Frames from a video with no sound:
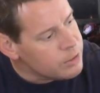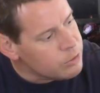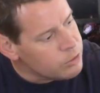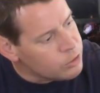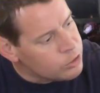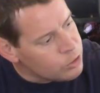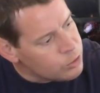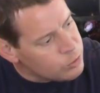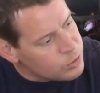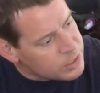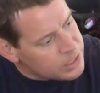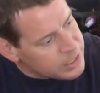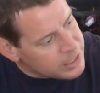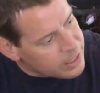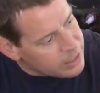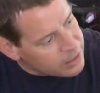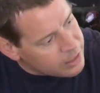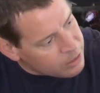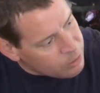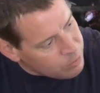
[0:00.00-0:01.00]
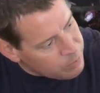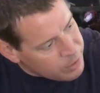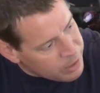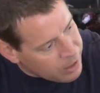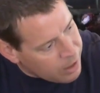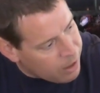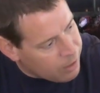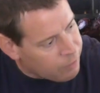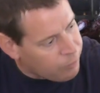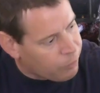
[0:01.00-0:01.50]
do see a little
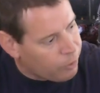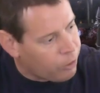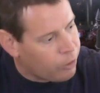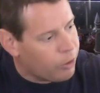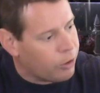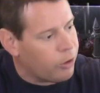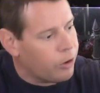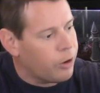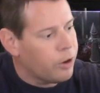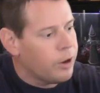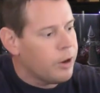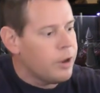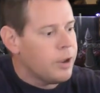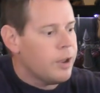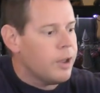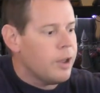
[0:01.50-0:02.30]
bit of her